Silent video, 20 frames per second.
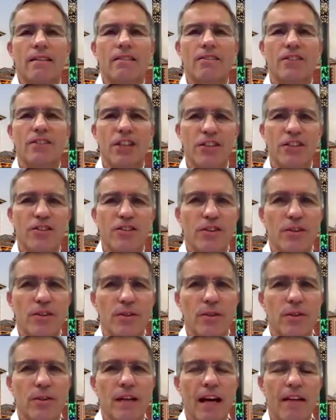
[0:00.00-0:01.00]

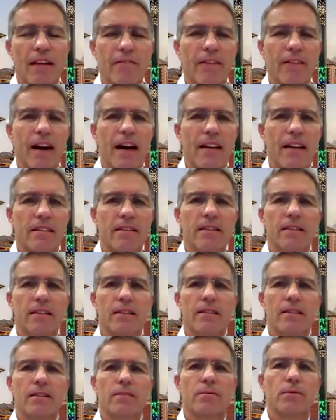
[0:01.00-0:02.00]
digital
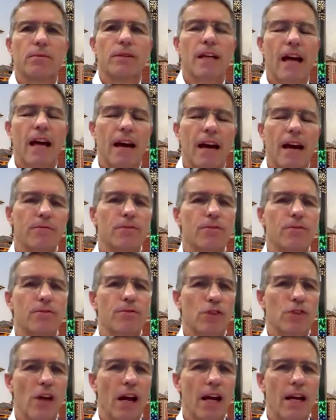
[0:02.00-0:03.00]
advances would have to
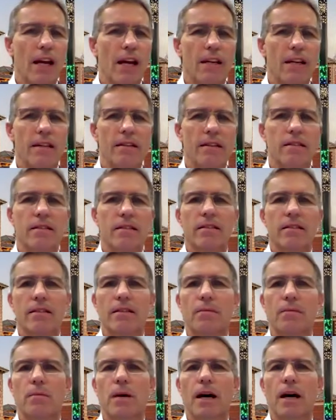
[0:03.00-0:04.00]
change the
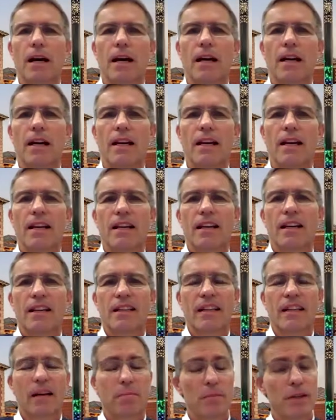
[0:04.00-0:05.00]
way
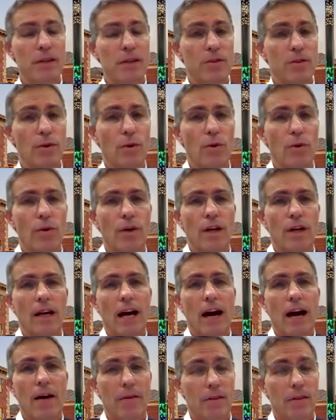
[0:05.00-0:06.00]
that we taught
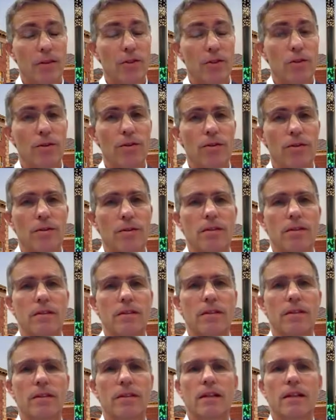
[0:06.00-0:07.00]
our students.